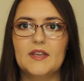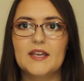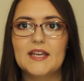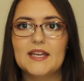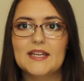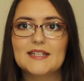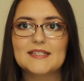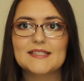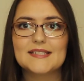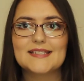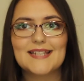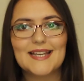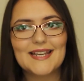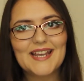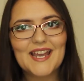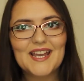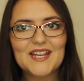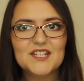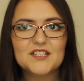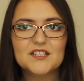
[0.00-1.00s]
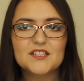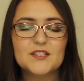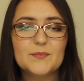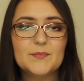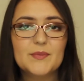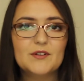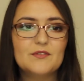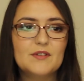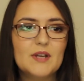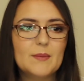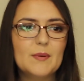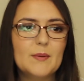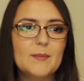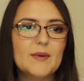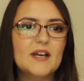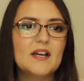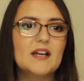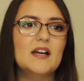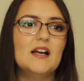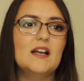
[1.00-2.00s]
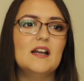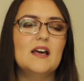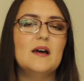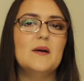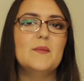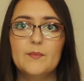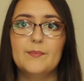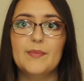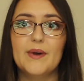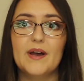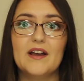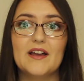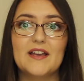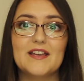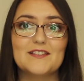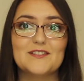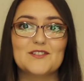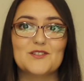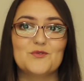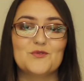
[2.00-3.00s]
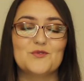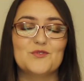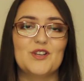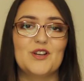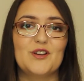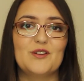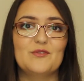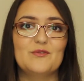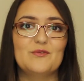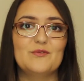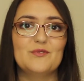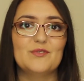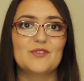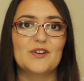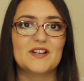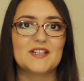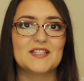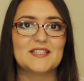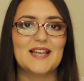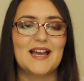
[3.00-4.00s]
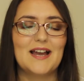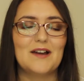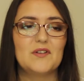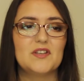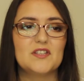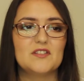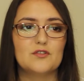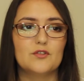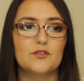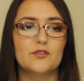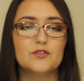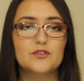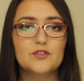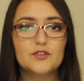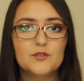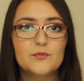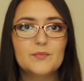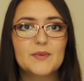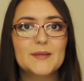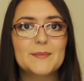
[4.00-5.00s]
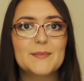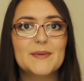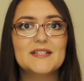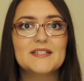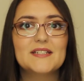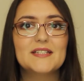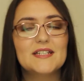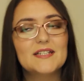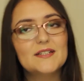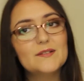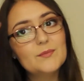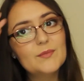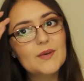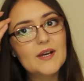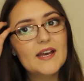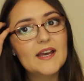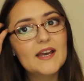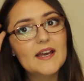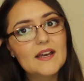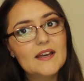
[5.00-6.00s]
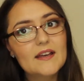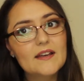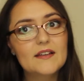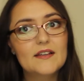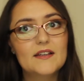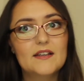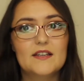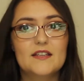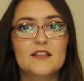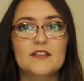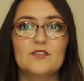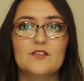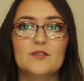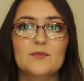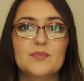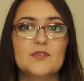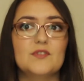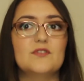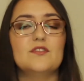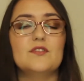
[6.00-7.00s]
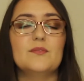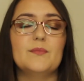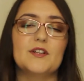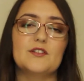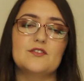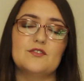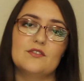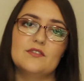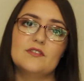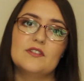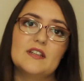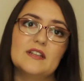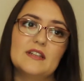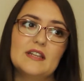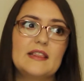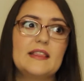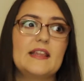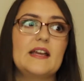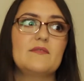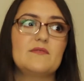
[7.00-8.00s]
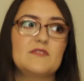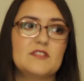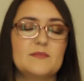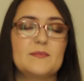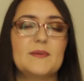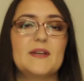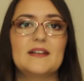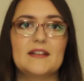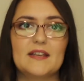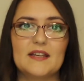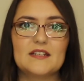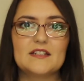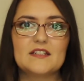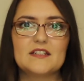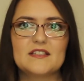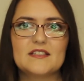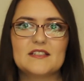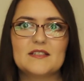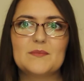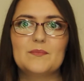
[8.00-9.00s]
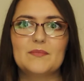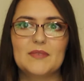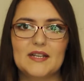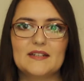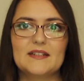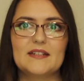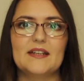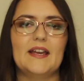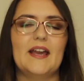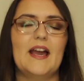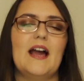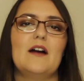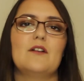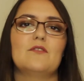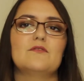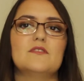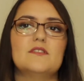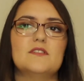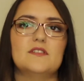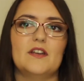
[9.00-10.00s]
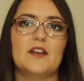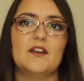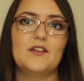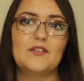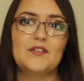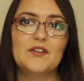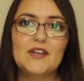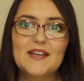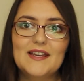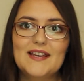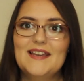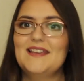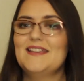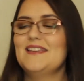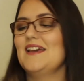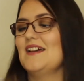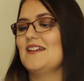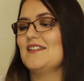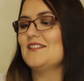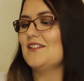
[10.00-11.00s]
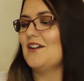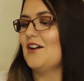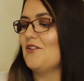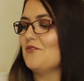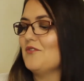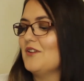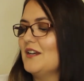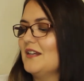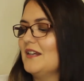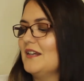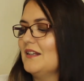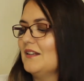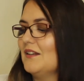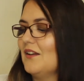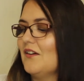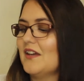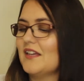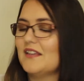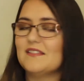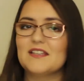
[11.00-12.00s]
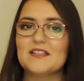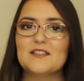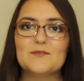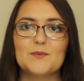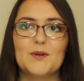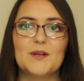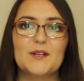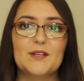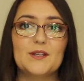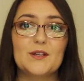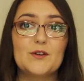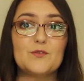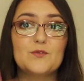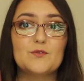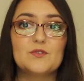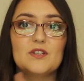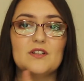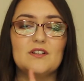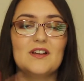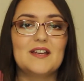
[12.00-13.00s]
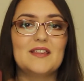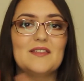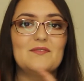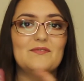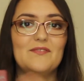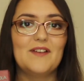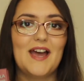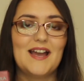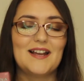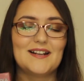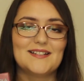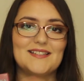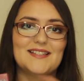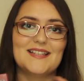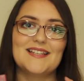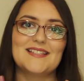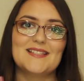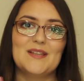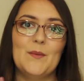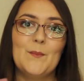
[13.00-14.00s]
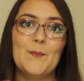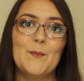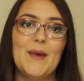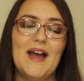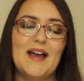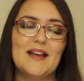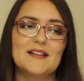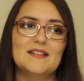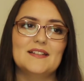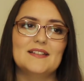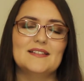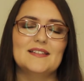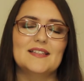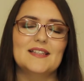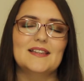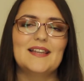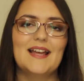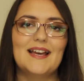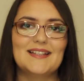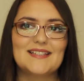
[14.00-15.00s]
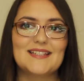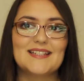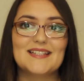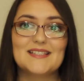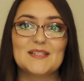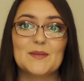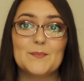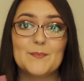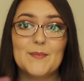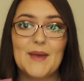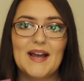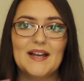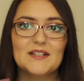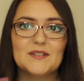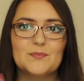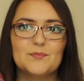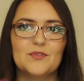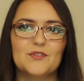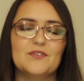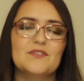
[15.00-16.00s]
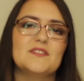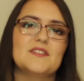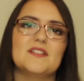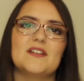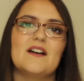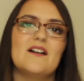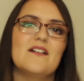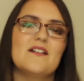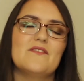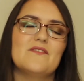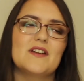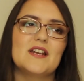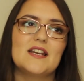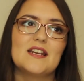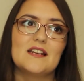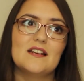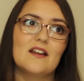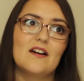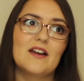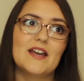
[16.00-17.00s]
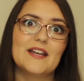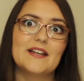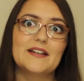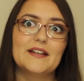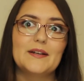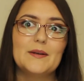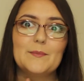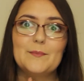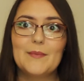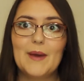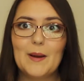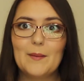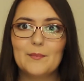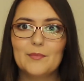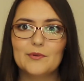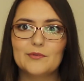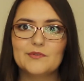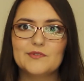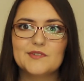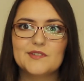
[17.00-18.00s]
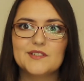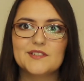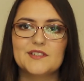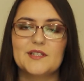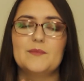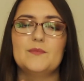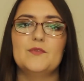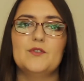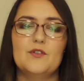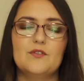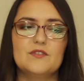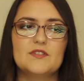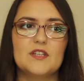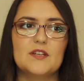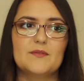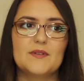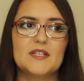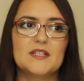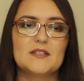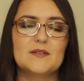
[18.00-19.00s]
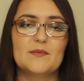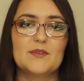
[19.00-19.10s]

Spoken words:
it doesn't take ages to build up a bit of colour, but it's also nice how it's not too pigmented where you can put too much on and then have to spend ages blending it out. So yes, I really like this one, and I also like the fact that it is a matte bronzer. I really like matte bronzers. I'm not so into